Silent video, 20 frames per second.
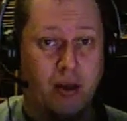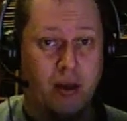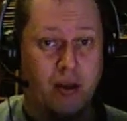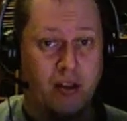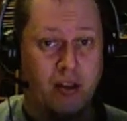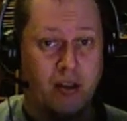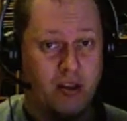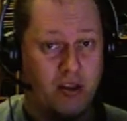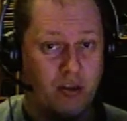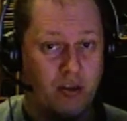
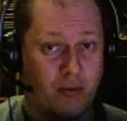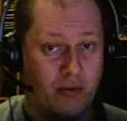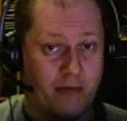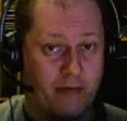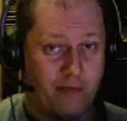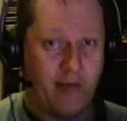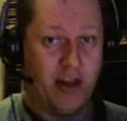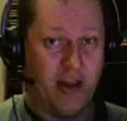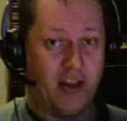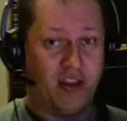some
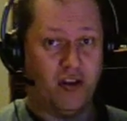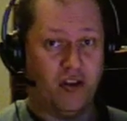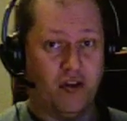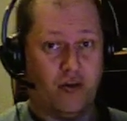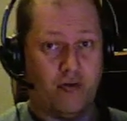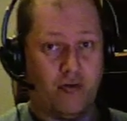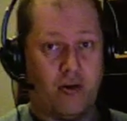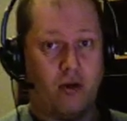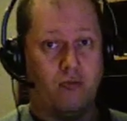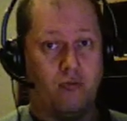information
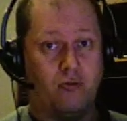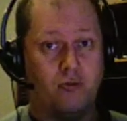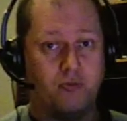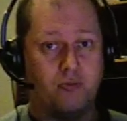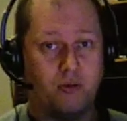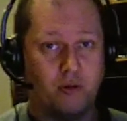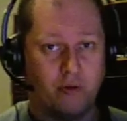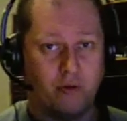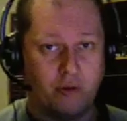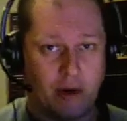on how to
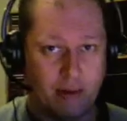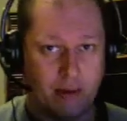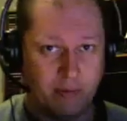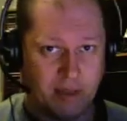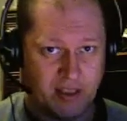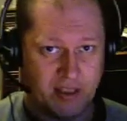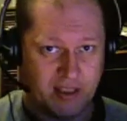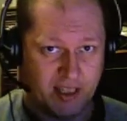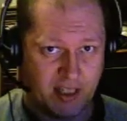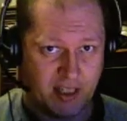program
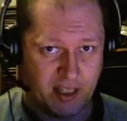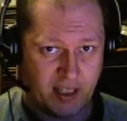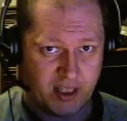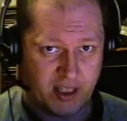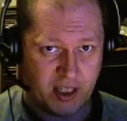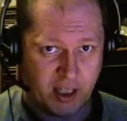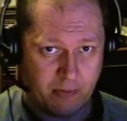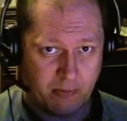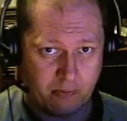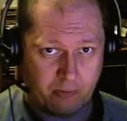the
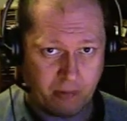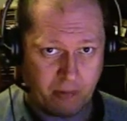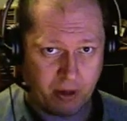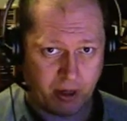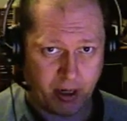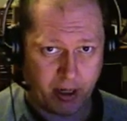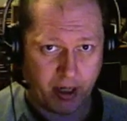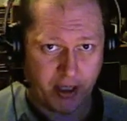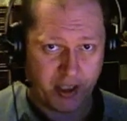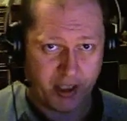
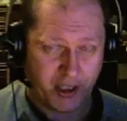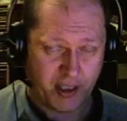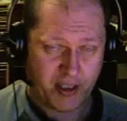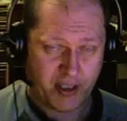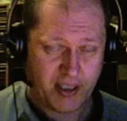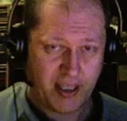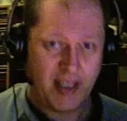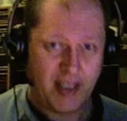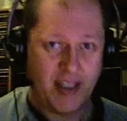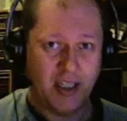
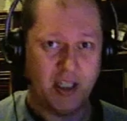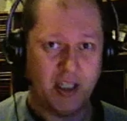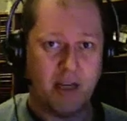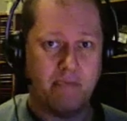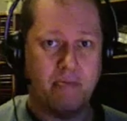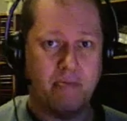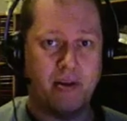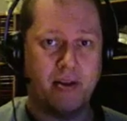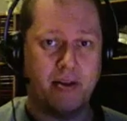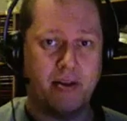SID
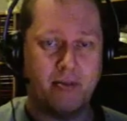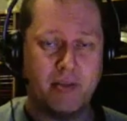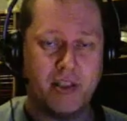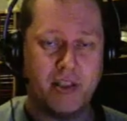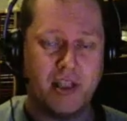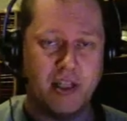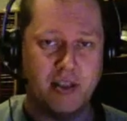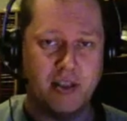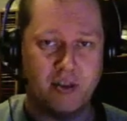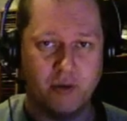chip in the
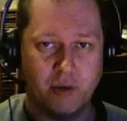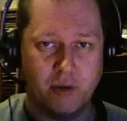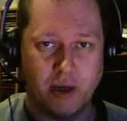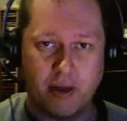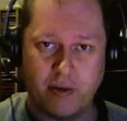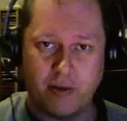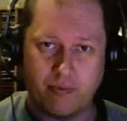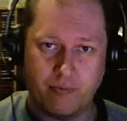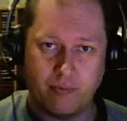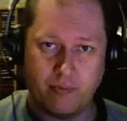machine so you
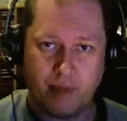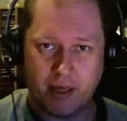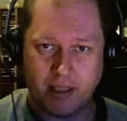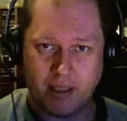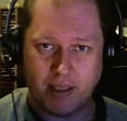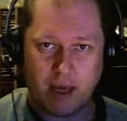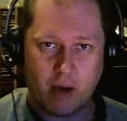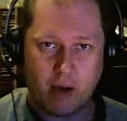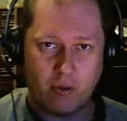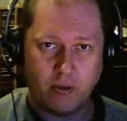can make
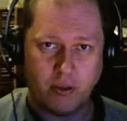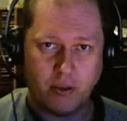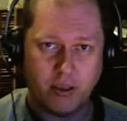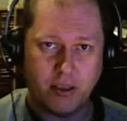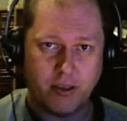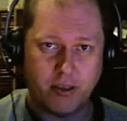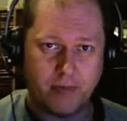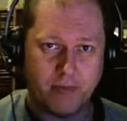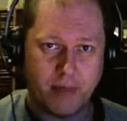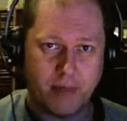
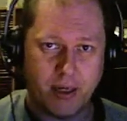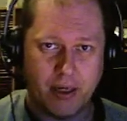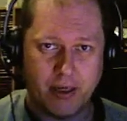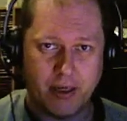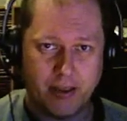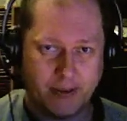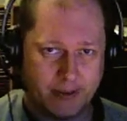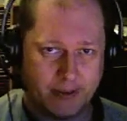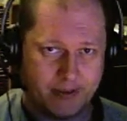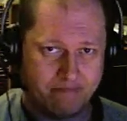sounds,
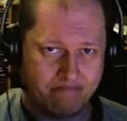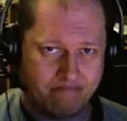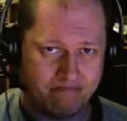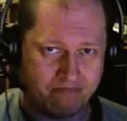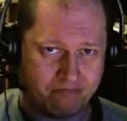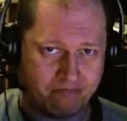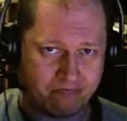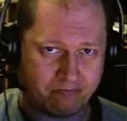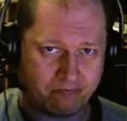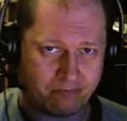and
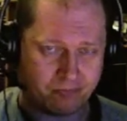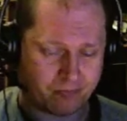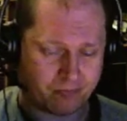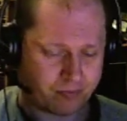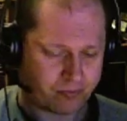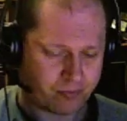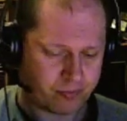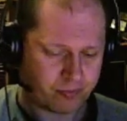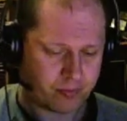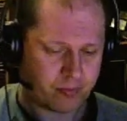
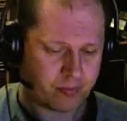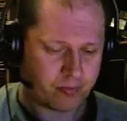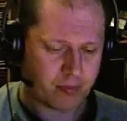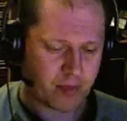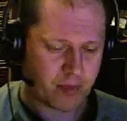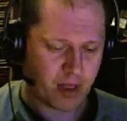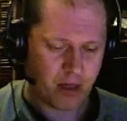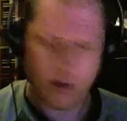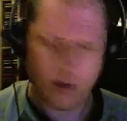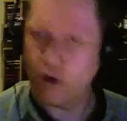
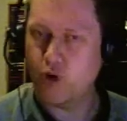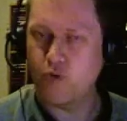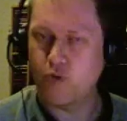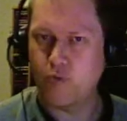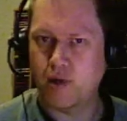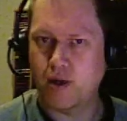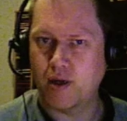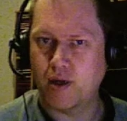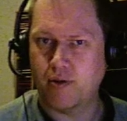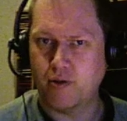
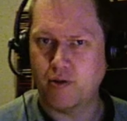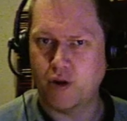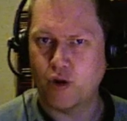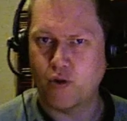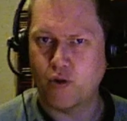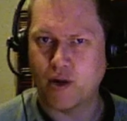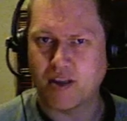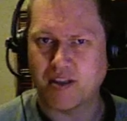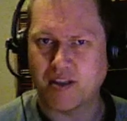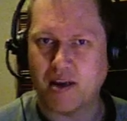
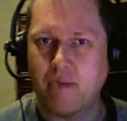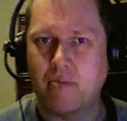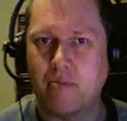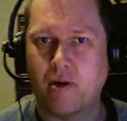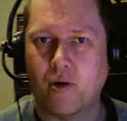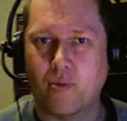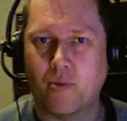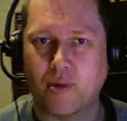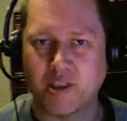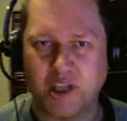no
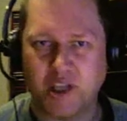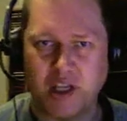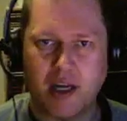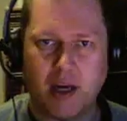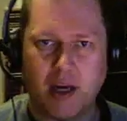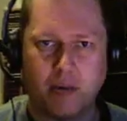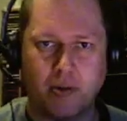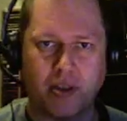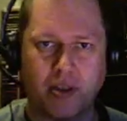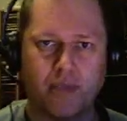assembler or machine
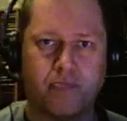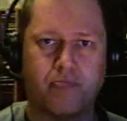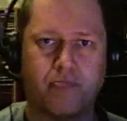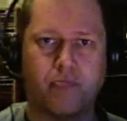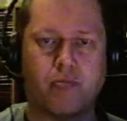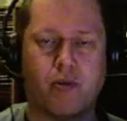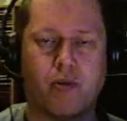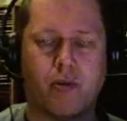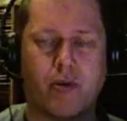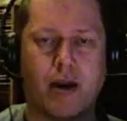language
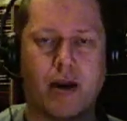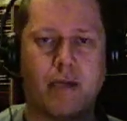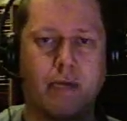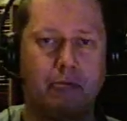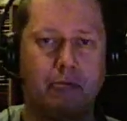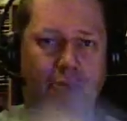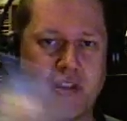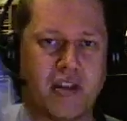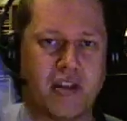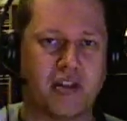
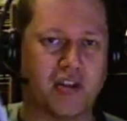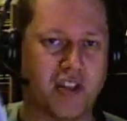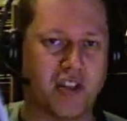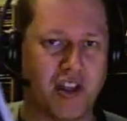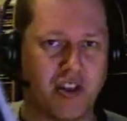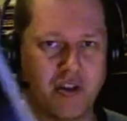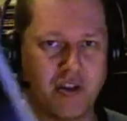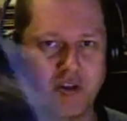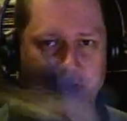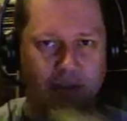programming, but there's an
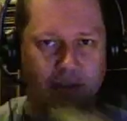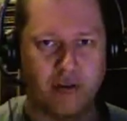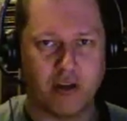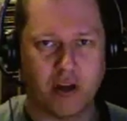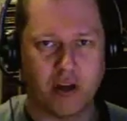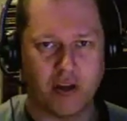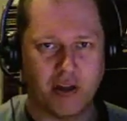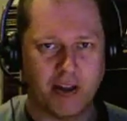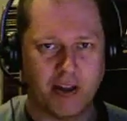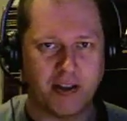
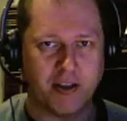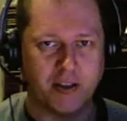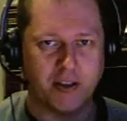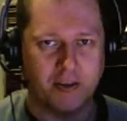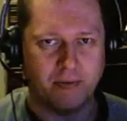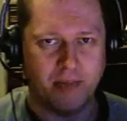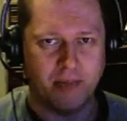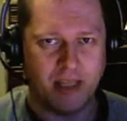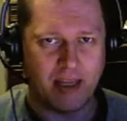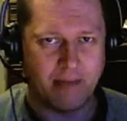introduction
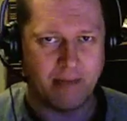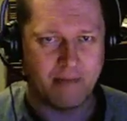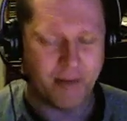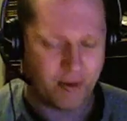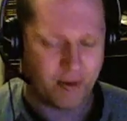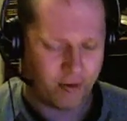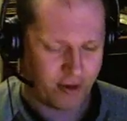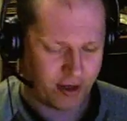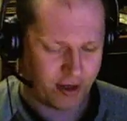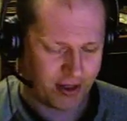to peek and
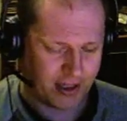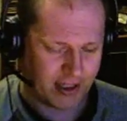poke at